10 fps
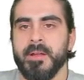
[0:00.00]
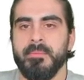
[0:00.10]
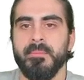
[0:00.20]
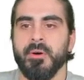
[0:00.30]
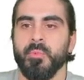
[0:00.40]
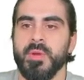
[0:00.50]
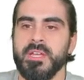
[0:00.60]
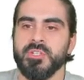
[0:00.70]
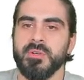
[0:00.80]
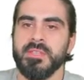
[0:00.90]
Now remember,
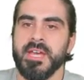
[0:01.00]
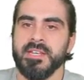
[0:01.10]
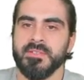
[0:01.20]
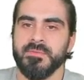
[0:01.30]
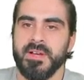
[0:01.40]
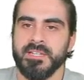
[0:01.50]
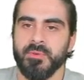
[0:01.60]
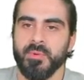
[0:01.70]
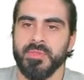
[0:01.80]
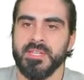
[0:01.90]
we're doing that to find
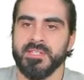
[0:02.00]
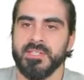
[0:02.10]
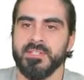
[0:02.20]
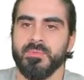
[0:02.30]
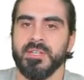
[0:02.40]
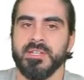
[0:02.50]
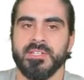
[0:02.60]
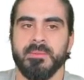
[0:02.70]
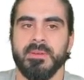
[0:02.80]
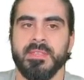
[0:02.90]
out what this is. We're going to
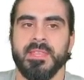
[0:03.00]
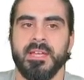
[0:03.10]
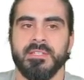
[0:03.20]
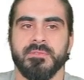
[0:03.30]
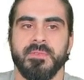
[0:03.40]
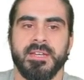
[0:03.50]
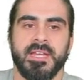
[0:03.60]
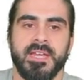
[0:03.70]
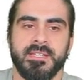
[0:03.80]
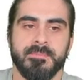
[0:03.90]
sub in there to
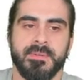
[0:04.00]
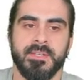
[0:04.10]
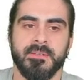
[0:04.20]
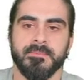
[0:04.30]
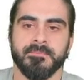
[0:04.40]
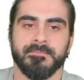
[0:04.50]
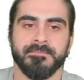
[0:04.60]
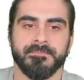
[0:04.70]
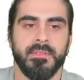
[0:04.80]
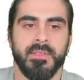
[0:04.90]
find a to p.
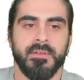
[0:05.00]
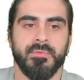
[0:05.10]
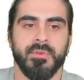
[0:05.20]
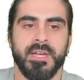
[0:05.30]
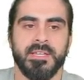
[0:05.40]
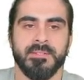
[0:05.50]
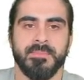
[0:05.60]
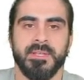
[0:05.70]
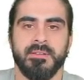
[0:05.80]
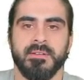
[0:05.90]
Therefore, a to
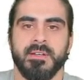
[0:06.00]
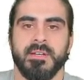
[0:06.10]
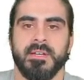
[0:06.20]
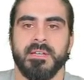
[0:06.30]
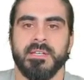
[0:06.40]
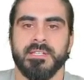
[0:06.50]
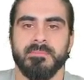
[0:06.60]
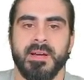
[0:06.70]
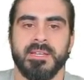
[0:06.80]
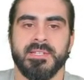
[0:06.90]
p is
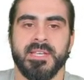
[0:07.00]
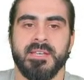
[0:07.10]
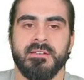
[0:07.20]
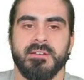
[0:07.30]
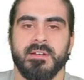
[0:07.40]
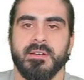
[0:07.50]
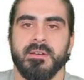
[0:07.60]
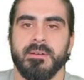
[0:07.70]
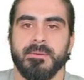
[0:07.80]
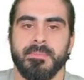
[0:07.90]
minus a
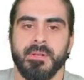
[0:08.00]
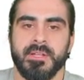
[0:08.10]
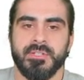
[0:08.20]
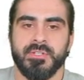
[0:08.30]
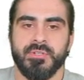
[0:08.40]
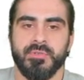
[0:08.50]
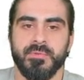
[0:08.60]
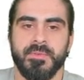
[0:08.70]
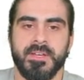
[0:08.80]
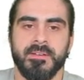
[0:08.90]
plus
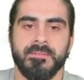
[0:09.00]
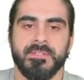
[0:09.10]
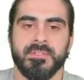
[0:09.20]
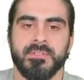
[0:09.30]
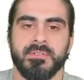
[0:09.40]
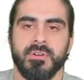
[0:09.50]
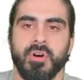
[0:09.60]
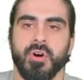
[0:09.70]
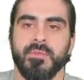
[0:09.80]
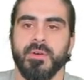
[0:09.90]
2/5
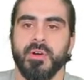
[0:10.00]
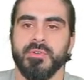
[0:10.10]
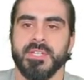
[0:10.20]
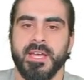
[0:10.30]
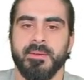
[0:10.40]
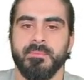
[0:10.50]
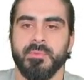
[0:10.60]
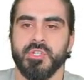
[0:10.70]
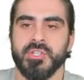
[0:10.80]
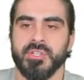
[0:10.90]
of o to m,
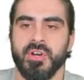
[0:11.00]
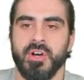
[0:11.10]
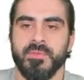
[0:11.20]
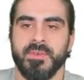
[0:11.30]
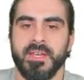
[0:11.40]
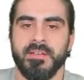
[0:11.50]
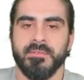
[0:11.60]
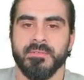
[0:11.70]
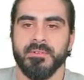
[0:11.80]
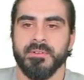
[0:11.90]
which is a half a,